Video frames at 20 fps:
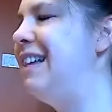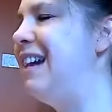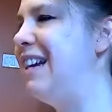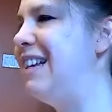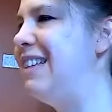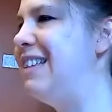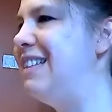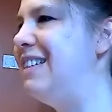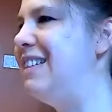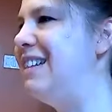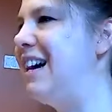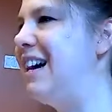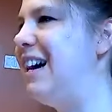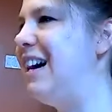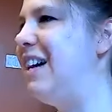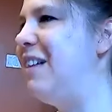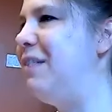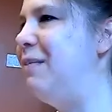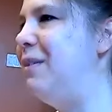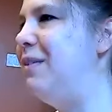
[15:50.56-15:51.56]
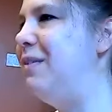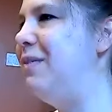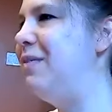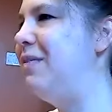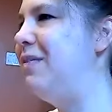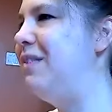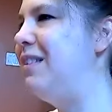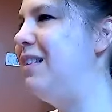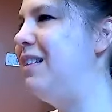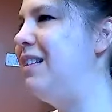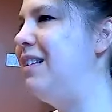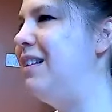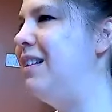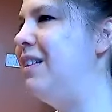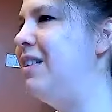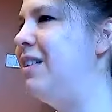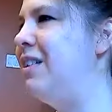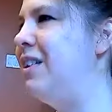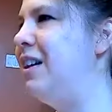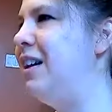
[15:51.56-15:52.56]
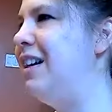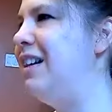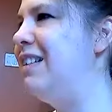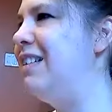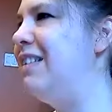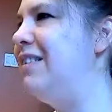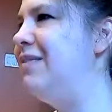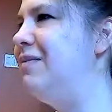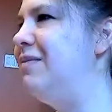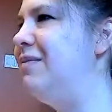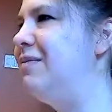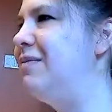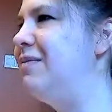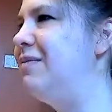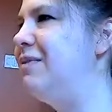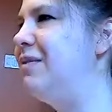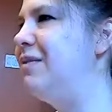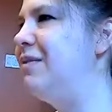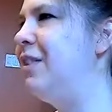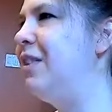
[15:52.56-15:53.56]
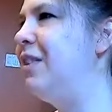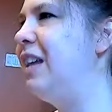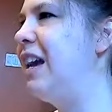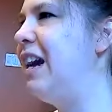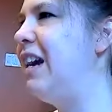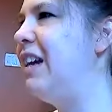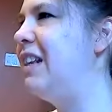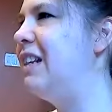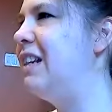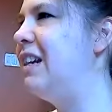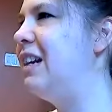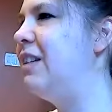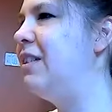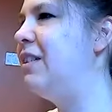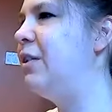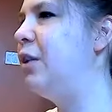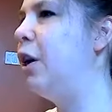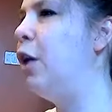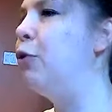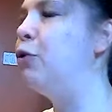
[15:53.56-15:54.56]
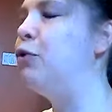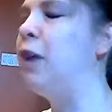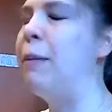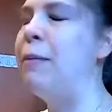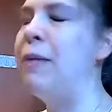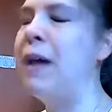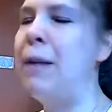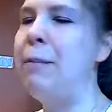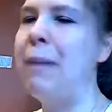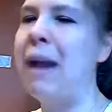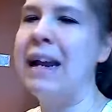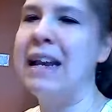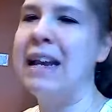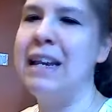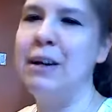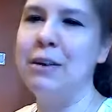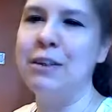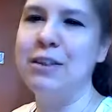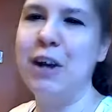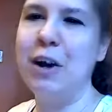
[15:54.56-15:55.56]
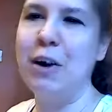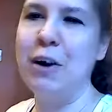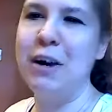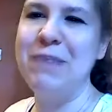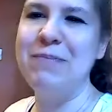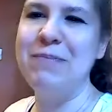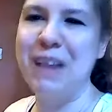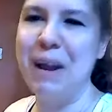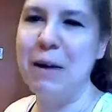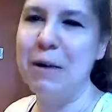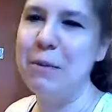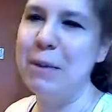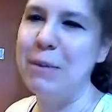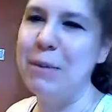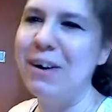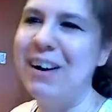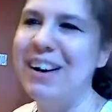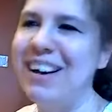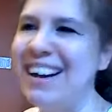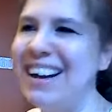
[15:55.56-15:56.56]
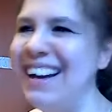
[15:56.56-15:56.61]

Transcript: Nice job. Good. What the heck did I do? Oh, drop that back heel. Sorry, I remember.